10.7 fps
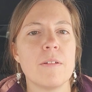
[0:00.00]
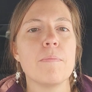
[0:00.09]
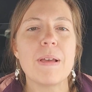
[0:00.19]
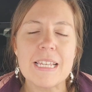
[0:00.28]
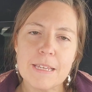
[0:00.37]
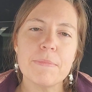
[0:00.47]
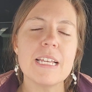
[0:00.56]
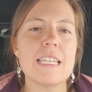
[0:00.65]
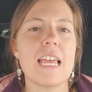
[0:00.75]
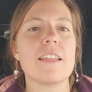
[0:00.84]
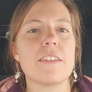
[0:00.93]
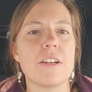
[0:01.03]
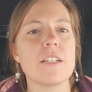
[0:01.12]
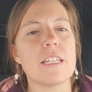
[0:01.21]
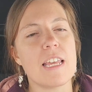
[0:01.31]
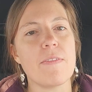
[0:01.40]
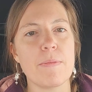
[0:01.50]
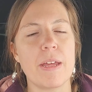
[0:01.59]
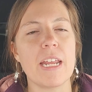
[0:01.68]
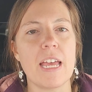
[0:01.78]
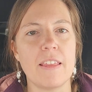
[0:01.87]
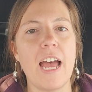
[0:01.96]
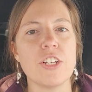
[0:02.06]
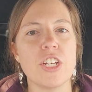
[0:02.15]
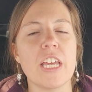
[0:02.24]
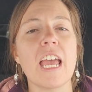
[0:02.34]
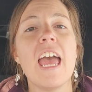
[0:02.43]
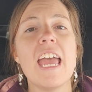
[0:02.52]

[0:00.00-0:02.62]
My simplest answer to saving money on lodging